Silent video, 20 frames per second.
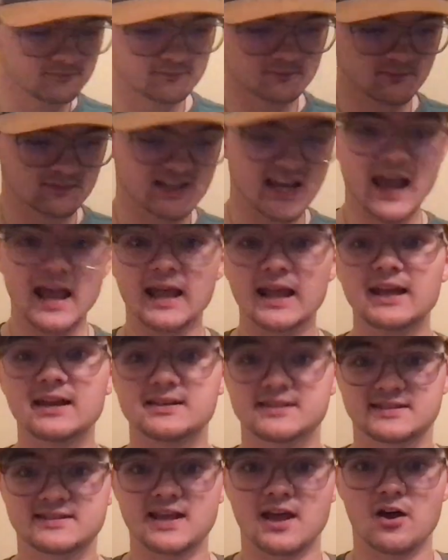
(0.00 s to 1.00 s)
tank
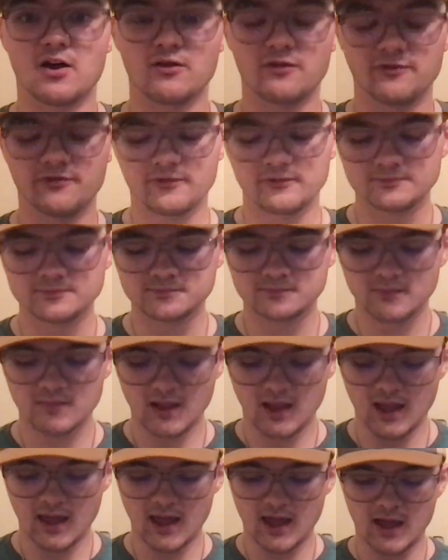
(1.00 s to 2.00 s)
itself,
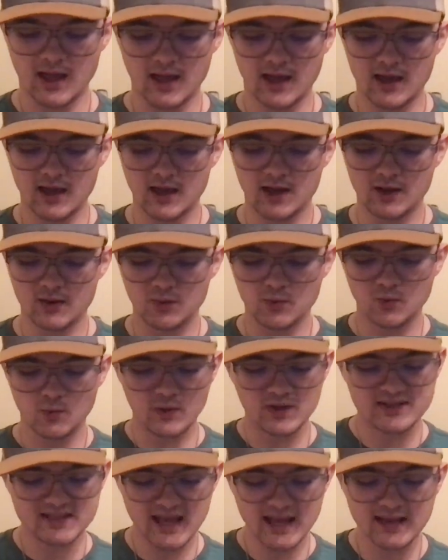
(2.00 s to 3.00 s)
and
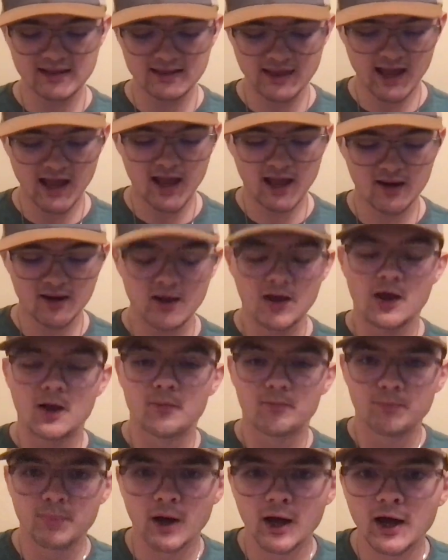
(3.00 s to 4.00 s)
we take that,
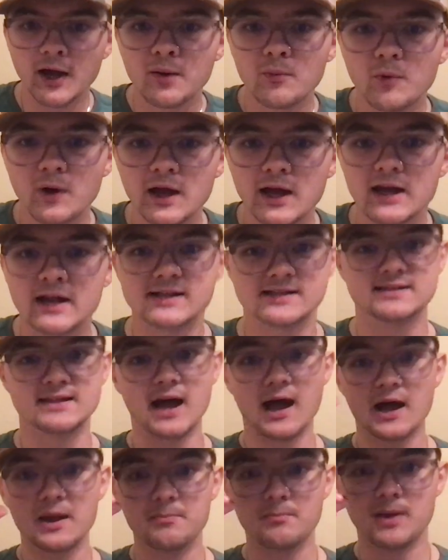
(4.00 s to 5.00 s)
but wait, it's
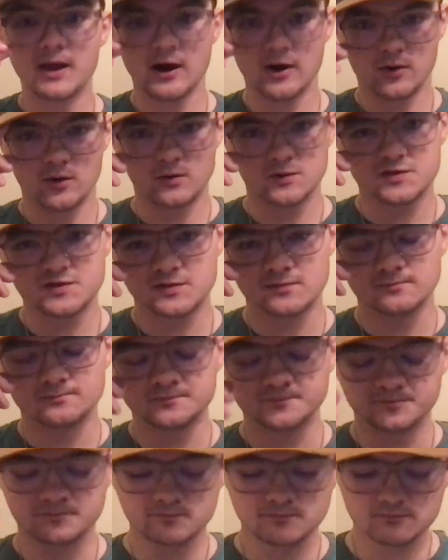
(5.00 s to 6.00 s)
not in barrels.
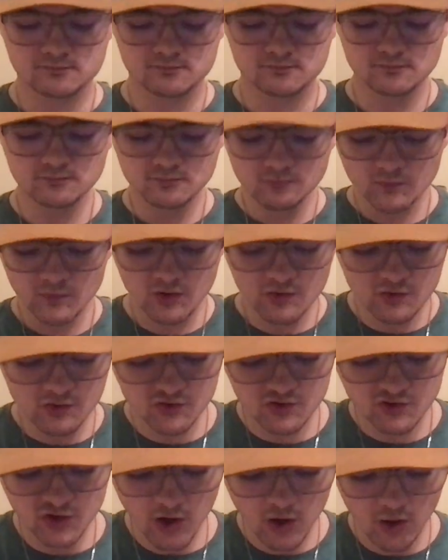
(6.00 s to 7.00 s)

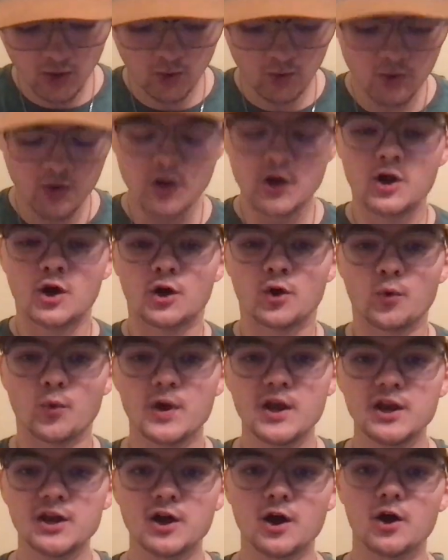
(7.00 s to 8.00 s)
So
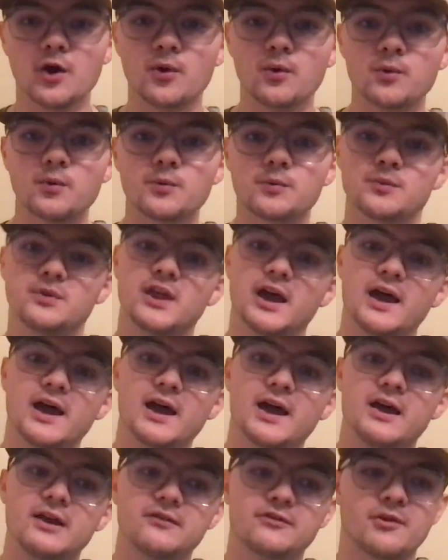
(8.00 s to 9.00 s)
we know
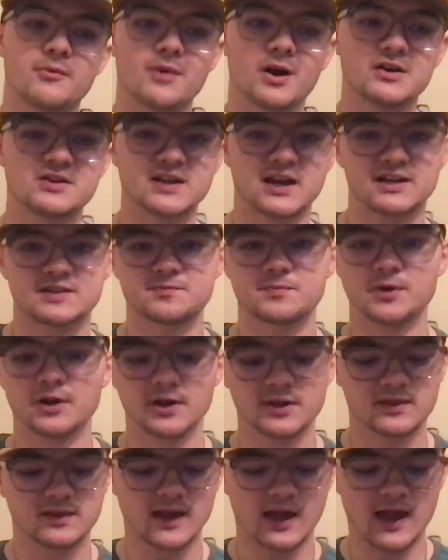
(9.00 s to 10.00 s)
that from our
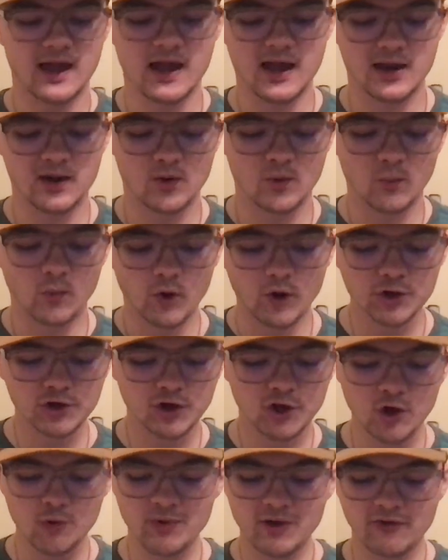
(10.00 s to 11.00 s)
textbook that 1
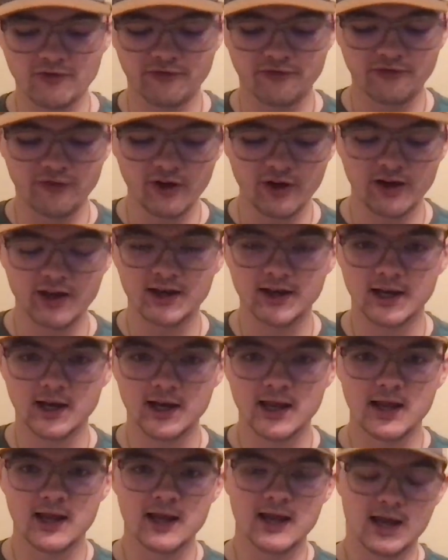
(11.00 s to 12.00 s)
cubic foot
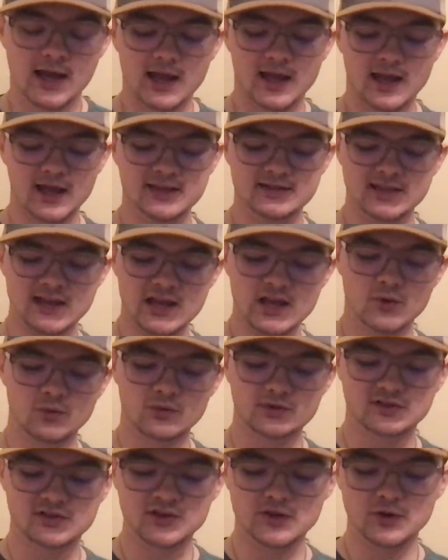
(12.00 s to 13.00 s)
is
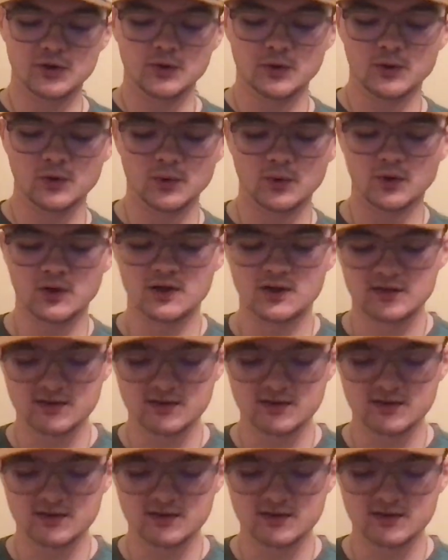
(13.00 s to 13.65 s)
equal to